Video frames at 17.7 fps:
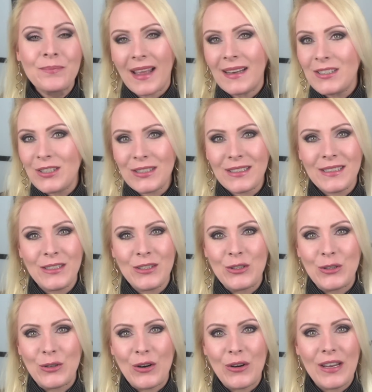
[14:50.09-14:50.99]
and just
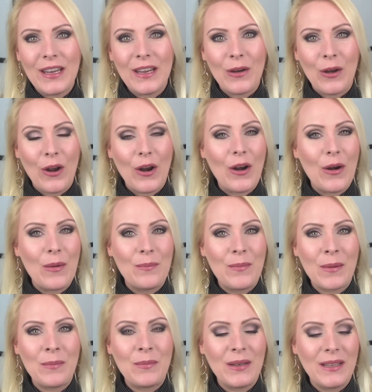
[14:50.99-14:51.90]
enjoy her
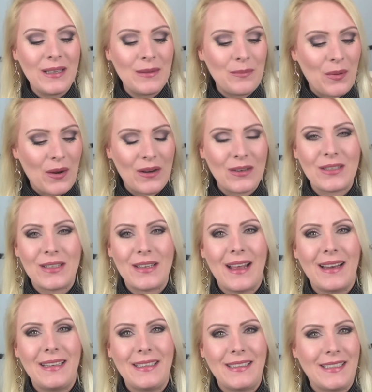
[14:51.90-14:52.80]
bubbly
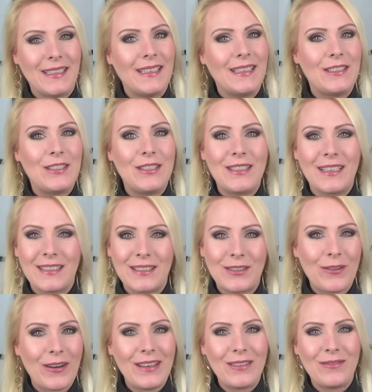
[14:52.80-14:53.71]
personality. She does
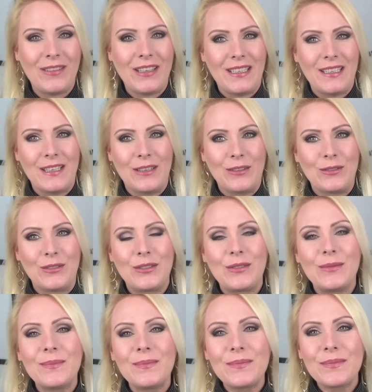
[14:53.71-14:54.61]
great
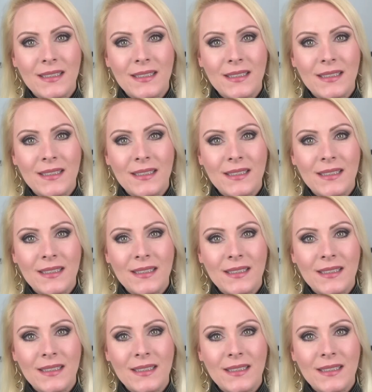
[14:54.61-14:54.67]
videos.